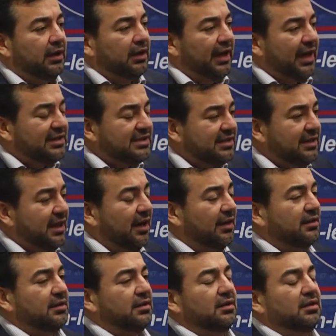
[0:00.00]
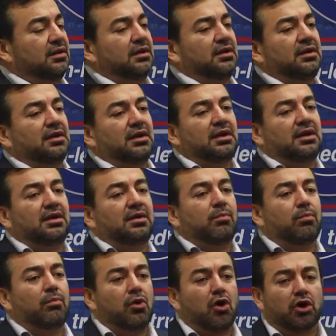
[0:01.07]
Let's not
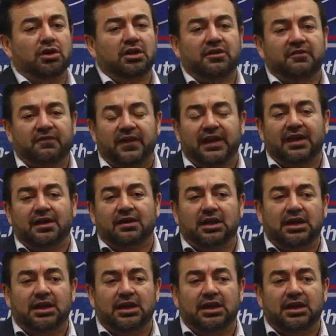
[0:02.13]
morally fail